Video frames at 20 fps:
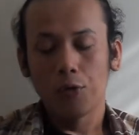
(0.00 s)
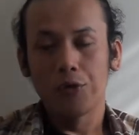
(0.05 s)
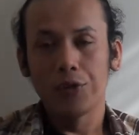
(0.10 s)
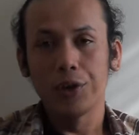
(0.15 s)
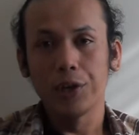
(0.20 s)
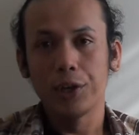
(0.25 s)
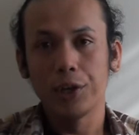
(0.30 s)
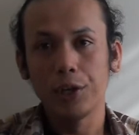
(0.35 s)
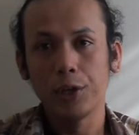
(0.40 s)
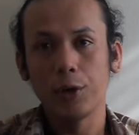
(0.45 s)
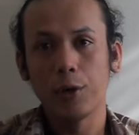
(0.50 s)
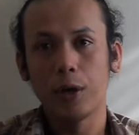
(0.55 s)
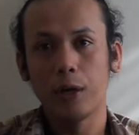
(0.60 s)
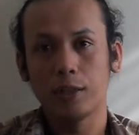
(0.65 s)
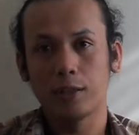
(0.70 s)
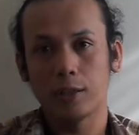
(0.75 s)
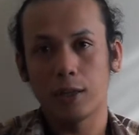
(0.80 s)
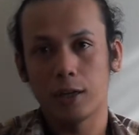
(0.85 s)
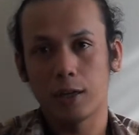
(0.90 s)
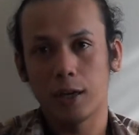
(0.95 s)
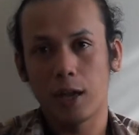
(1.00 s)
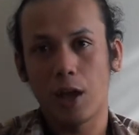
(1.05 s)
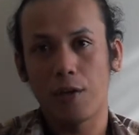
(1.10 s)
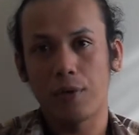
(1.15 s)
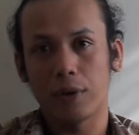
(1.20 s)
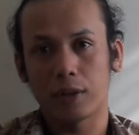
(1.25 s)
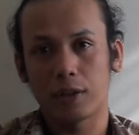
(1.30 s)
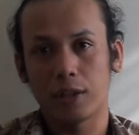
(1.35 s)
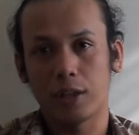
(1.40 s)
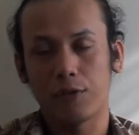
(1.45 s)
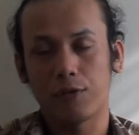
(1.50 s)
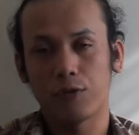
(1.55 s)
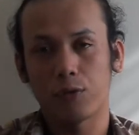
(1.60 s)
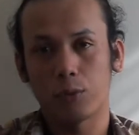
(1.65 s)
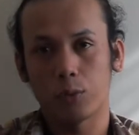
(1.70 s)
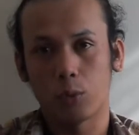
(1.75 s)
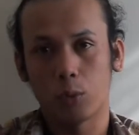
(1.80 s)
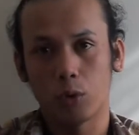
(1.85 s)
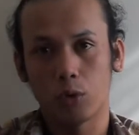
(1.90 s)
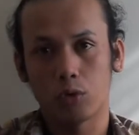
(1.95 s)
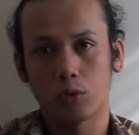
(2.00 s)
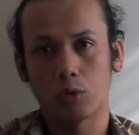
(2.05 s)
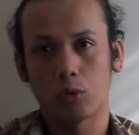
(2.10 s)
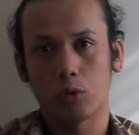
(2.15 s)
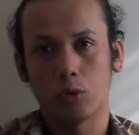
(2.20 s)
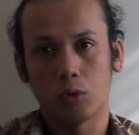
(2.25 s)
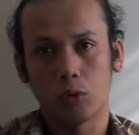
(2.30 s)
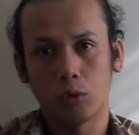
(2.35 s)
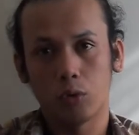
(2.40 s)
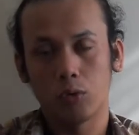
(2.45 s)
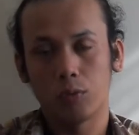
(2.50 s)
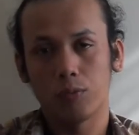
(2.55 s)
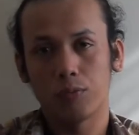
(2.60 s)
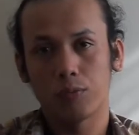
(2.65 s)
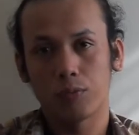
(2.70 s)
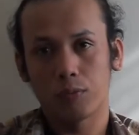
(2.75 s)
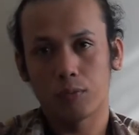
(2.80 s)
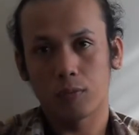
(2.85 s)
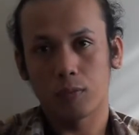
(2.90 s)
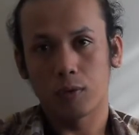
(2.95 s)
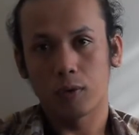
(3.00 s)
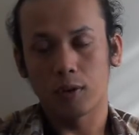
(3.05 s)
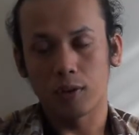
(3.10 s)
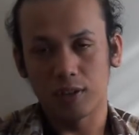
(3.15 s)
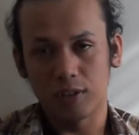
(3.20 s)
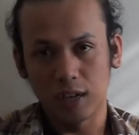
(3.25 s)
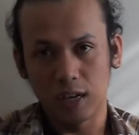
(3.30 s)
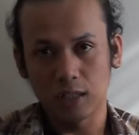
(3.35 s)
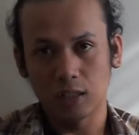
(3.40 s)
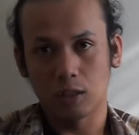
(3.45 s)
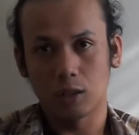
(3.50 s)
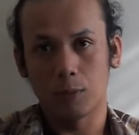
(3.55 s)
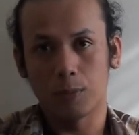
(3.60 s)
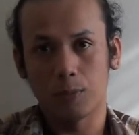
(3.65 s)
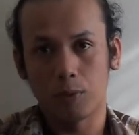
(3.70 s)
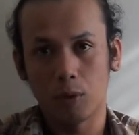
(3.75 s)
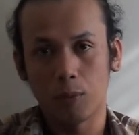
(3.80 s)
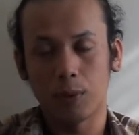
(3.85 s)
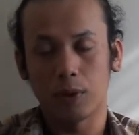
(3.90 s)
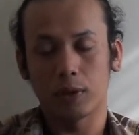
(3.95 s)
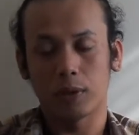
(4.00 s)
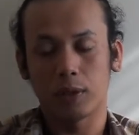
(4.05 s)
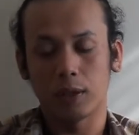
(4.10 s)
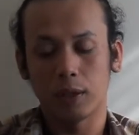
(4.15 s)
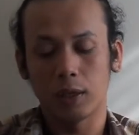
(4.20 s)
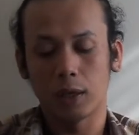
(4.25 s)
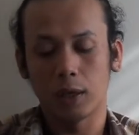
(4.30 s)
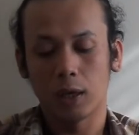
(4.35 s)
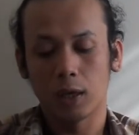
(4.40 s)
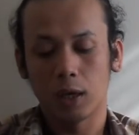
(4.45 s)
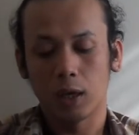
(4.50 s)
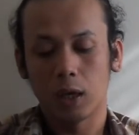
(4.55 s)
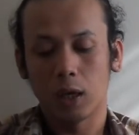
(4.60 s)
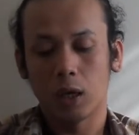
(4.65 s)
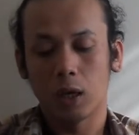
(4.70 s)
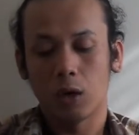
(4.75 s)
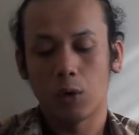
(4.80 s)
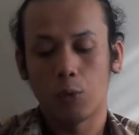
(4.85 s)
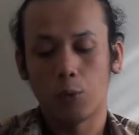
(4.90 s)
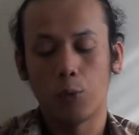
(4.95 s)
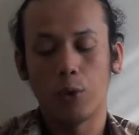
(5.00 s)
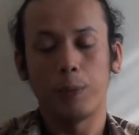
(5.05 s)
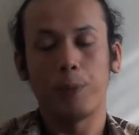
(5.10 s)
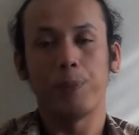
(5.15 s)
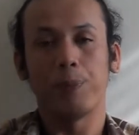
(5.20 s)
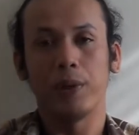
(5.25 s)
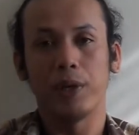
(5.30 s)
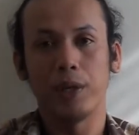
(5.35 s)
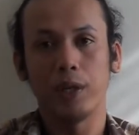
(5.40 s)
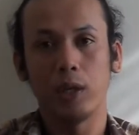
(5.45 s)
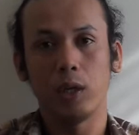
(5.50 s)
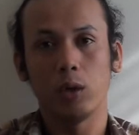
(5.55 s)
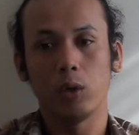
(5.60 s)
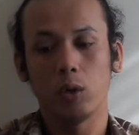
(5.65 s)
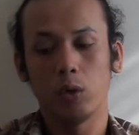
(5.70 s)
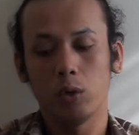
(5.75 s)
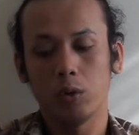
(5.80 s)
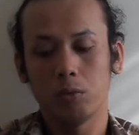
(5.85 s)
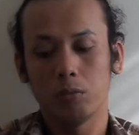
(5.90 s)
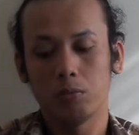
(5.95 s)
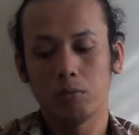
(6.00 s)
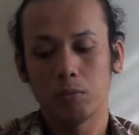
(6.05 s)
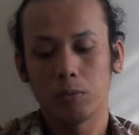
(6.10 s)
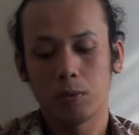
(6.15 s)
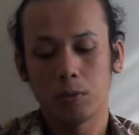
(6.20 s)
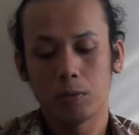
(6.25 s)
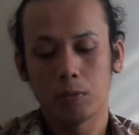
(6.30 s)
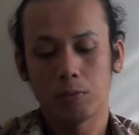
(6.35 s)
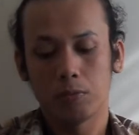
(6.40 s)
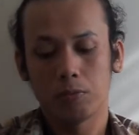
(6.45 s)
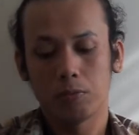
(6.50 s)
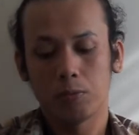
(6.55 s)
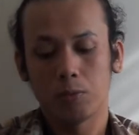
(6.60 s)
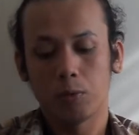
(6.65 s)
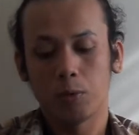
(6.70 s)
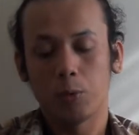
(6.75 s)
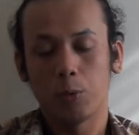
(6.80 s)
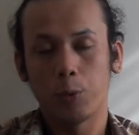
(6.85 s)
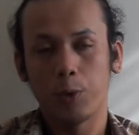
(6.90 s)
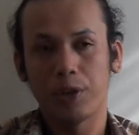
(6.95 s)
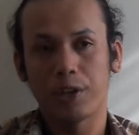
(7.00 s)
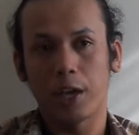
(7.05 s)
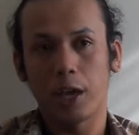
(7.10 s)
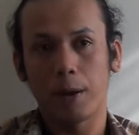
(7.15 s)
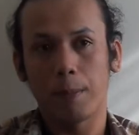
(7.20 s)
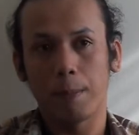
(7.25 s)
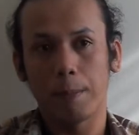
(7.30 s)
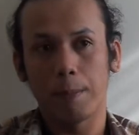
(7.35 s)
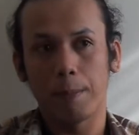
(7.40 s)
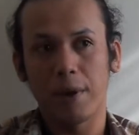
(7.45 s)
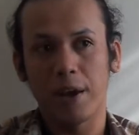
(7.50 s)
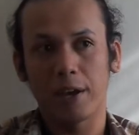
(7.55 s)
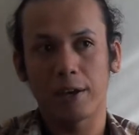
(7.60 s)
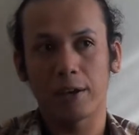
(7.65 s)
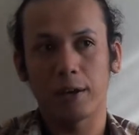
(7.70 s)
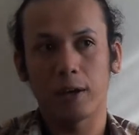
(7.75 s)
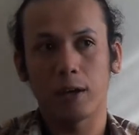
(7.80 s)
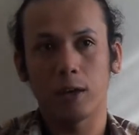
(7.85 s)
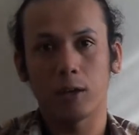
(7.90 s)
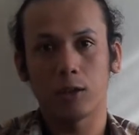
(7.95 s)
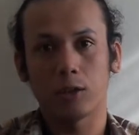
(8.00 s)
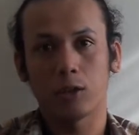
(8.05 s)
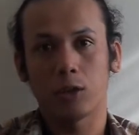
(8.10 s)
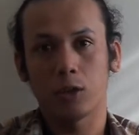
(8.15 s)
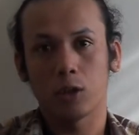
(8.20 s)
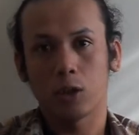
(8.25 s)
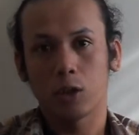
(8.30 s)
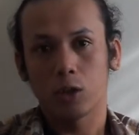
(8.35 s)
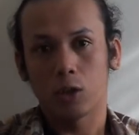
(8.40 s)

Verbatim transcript: video is an effective tool to against the poverty. With video, we can make us